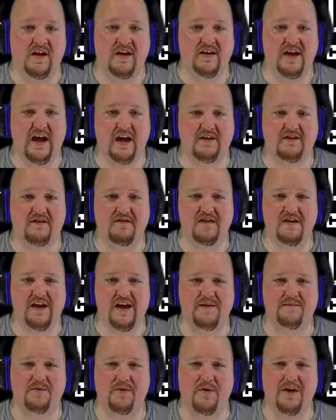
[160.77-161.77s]
Attack
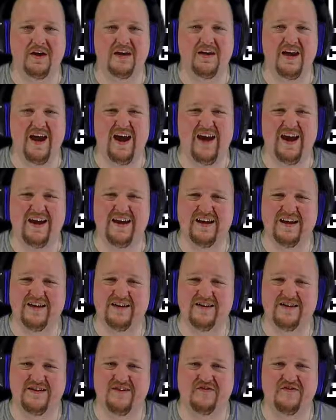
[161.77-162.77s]
38.8,
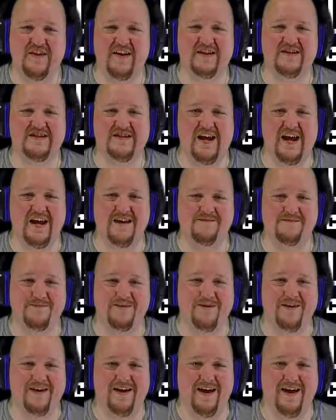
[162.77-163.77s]
defense
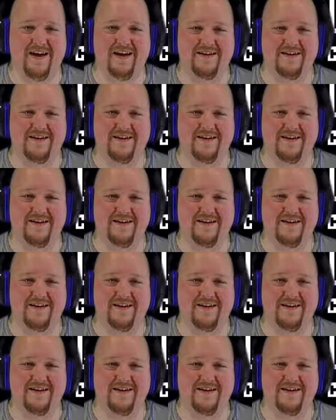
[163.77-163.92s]
8.8.